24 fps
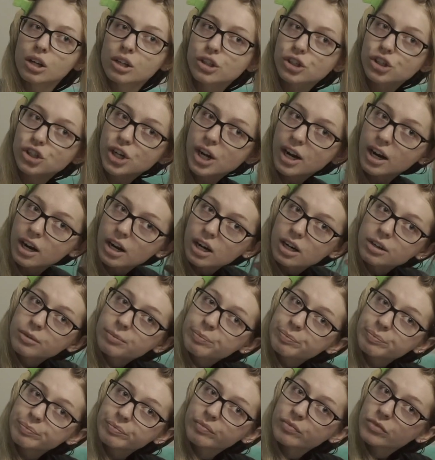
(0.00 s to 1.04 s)
share
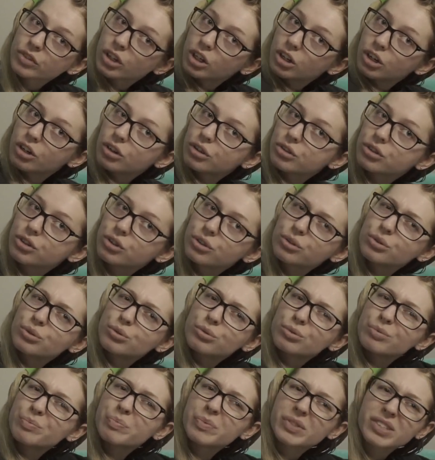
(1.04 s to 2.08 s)
or
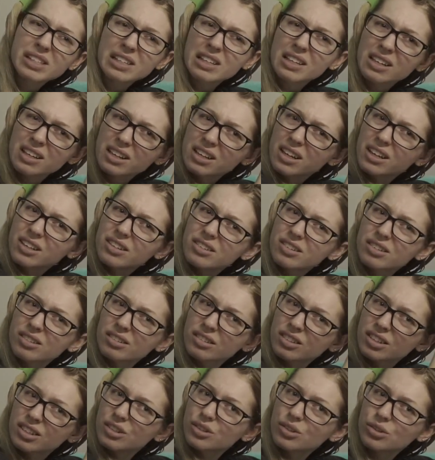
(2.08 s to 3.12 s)
to see and
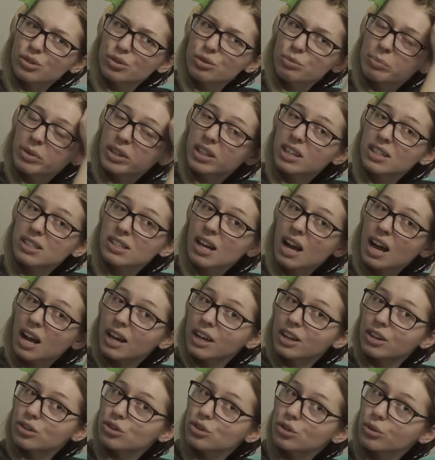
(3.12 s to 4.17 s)
consume because I
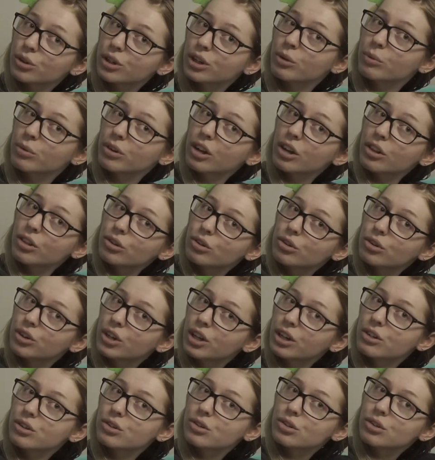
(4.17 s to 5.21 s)
enjoy it when other
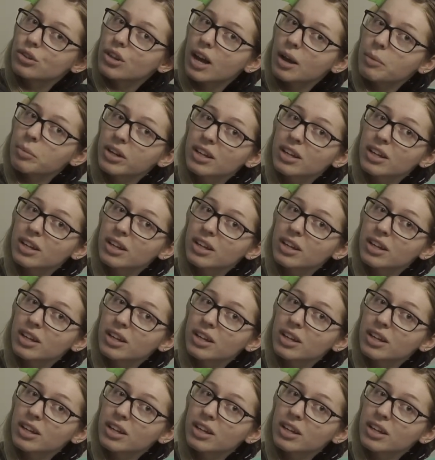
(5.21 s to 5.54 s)
creators do that